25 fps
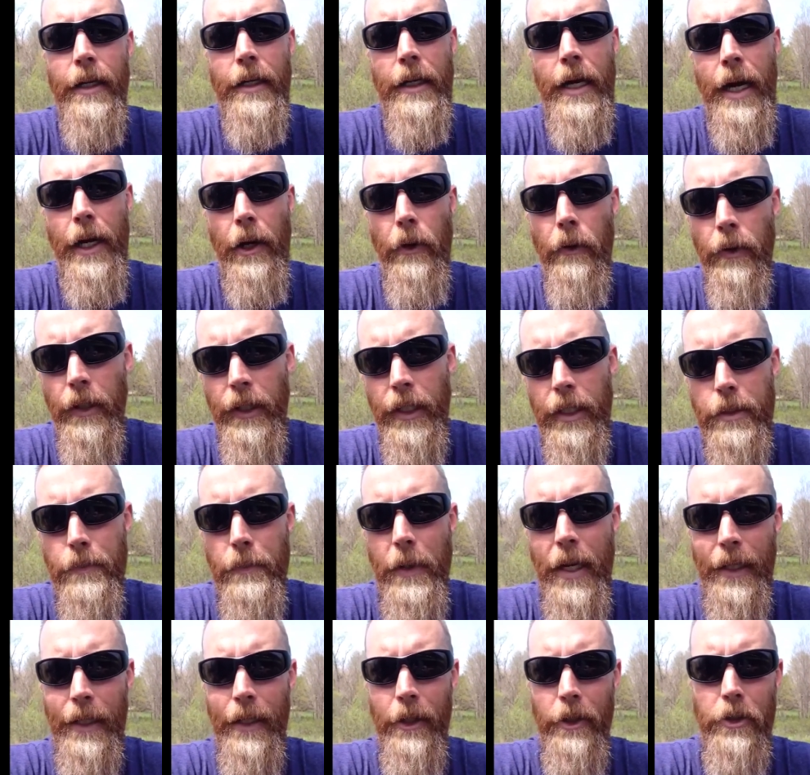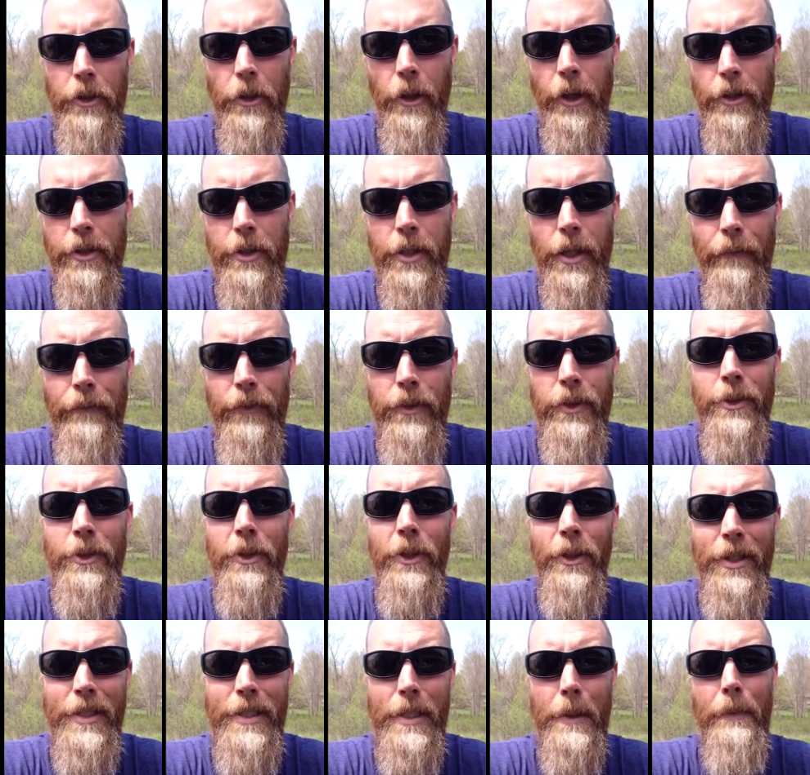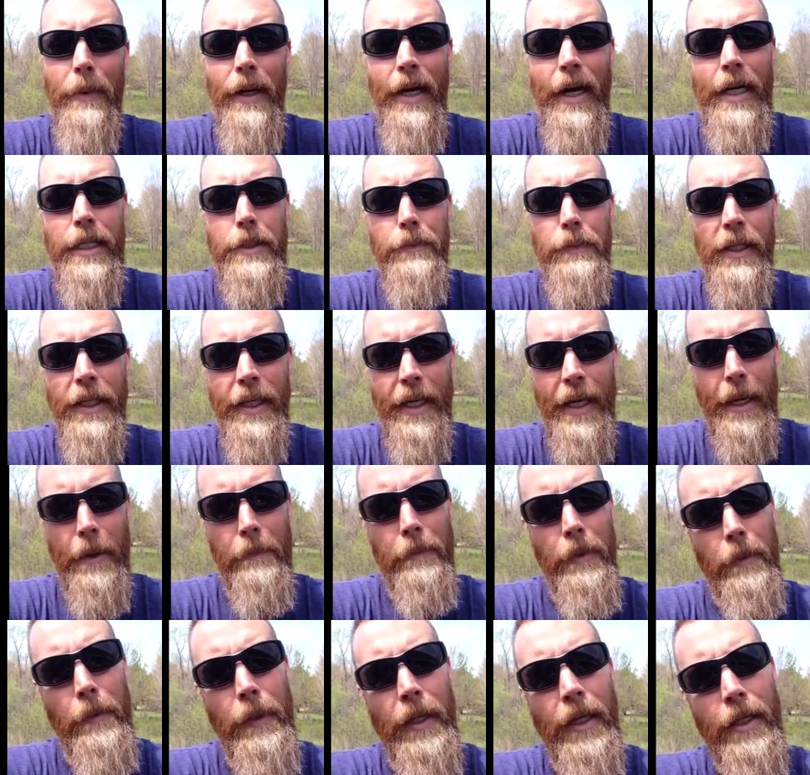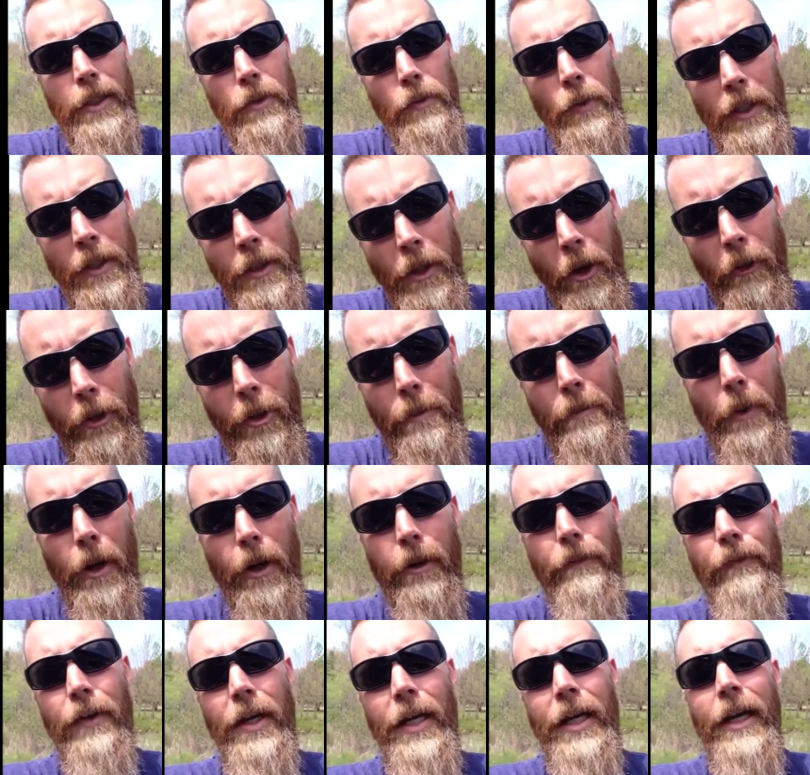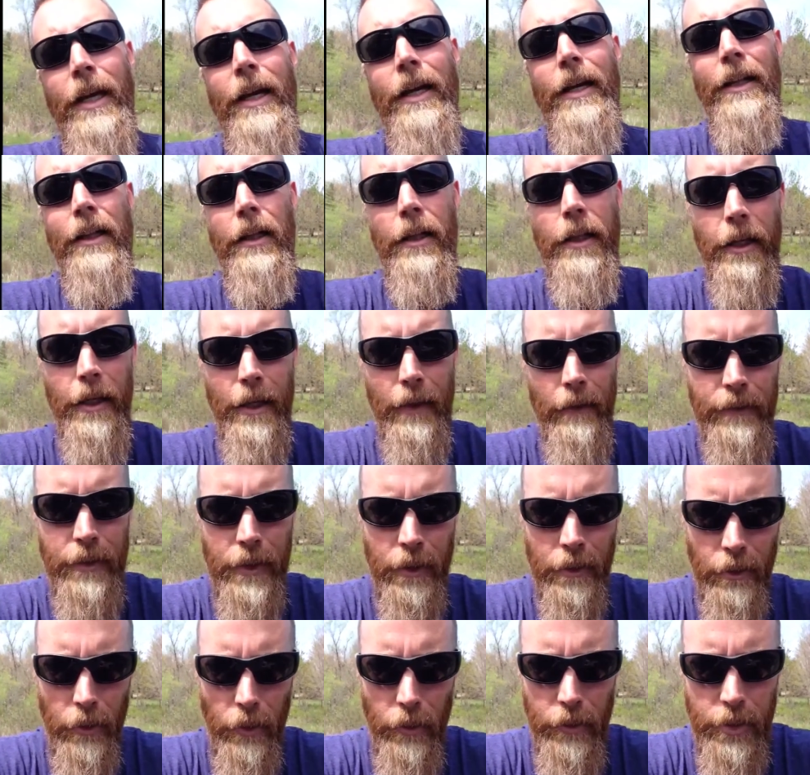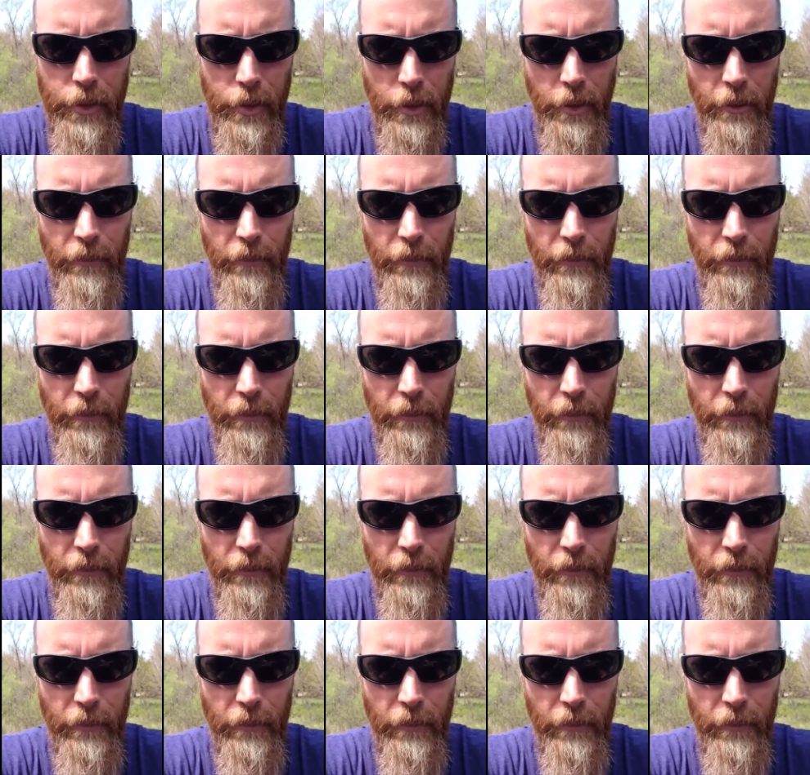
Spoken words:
Not only it's making sure our stuff is as good as it possibly can be, because we know that Murphy loves to throw us